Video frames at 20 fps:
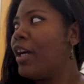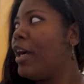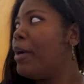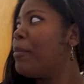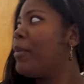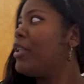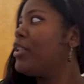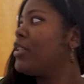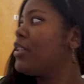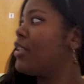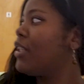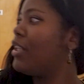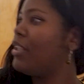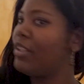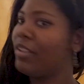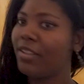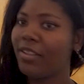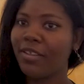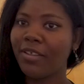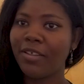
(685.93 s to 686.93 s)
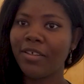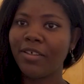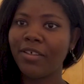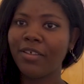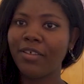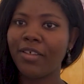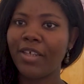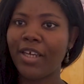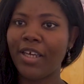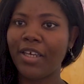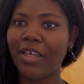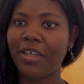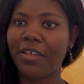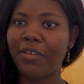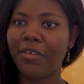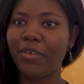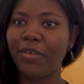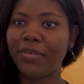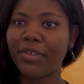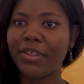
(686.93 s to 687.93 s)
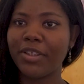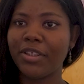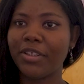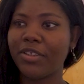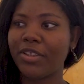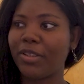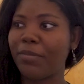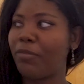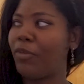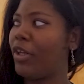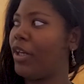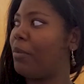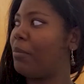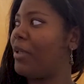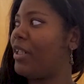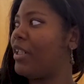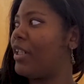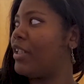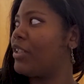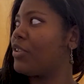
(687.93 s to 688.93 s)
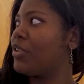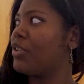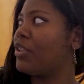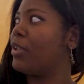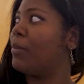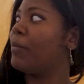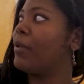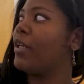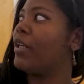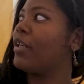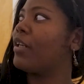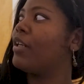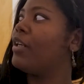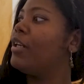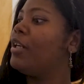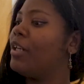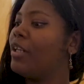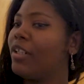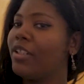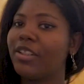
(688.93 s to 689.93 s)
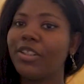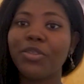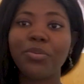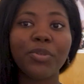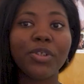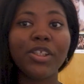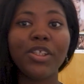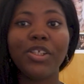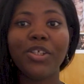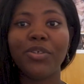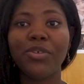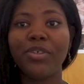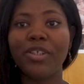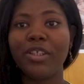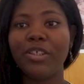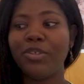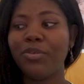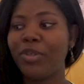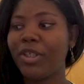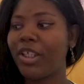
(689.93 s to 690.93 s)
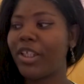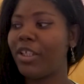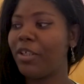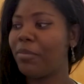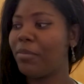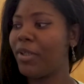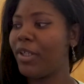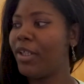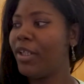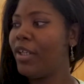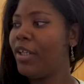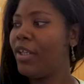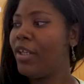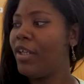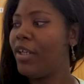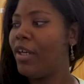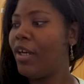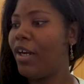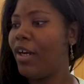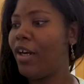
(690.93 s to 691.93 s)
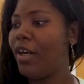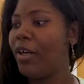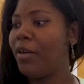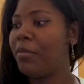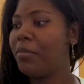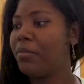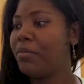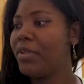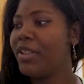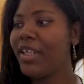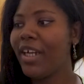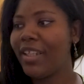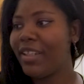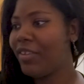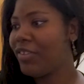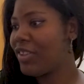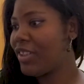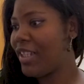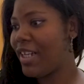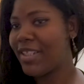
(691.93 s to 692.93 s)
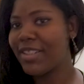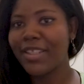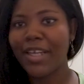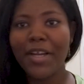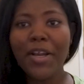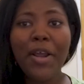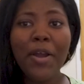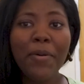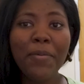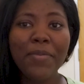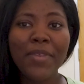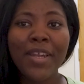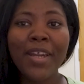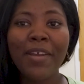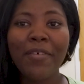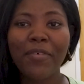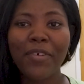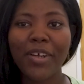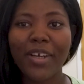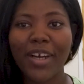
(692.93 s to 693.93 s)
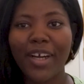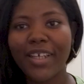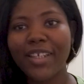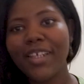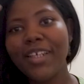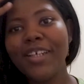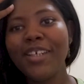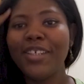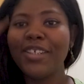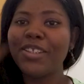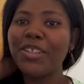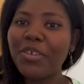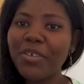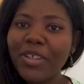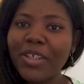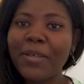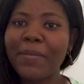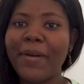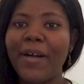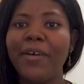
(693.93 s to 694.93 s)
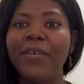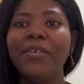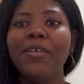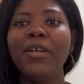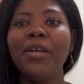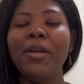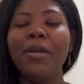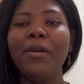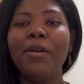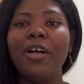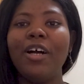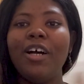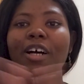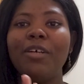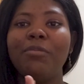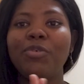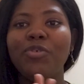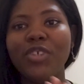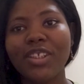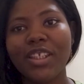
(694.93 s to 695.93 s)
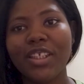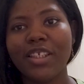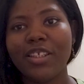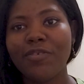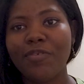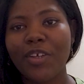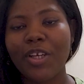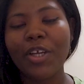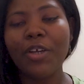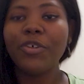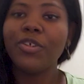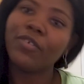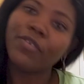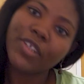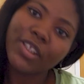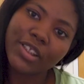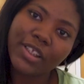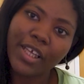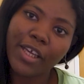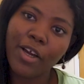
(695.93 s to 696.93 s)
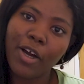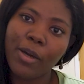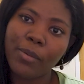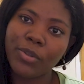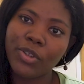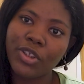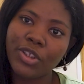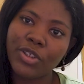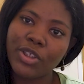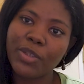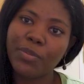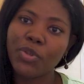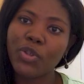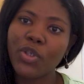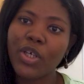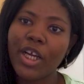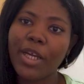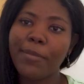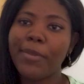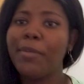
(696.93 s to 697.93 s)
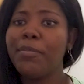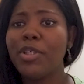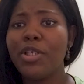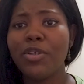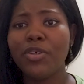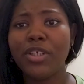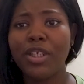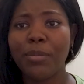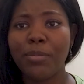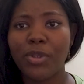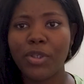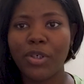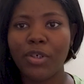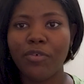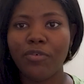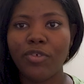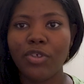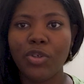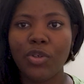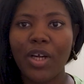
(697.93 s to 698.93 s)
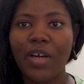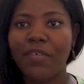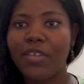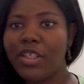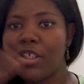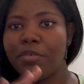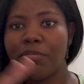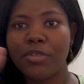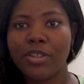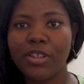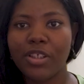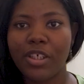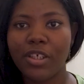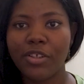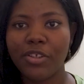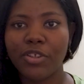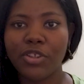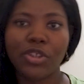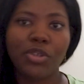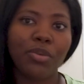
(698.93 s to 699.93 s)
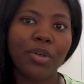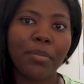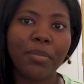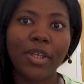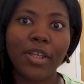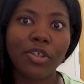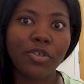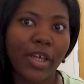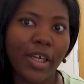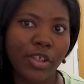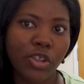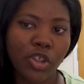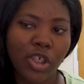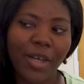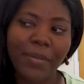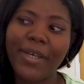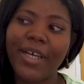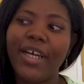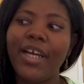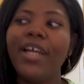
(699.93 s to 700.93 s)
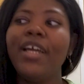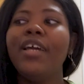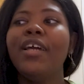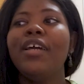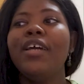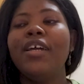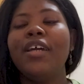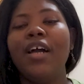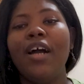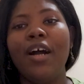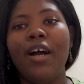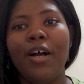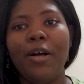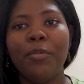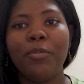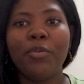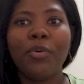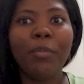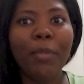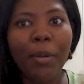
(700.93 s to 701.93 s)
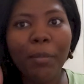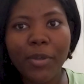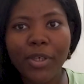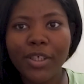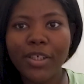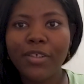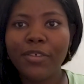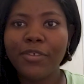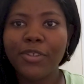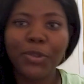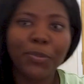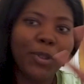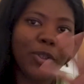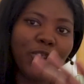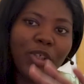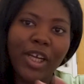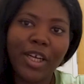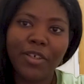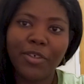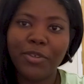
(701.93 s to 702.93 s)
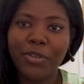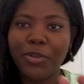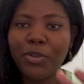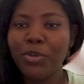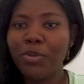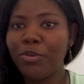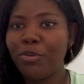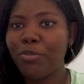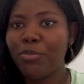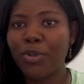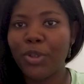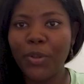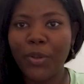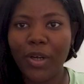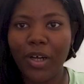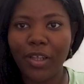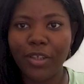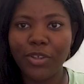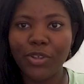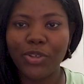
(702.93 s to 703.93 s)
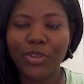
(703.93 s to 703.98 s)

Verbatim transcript: I might just not hang it over here somewhere on my desk or something because it's really cute and I do want to keep it. Um, but yeah, that was the last item that I forgot totally about. Um, if you guys like this video, don't forget to like, comment, share, and subscribe. Let me know down below if you have any retailers you want me to try and shop at. Um, remember, small channel, broke college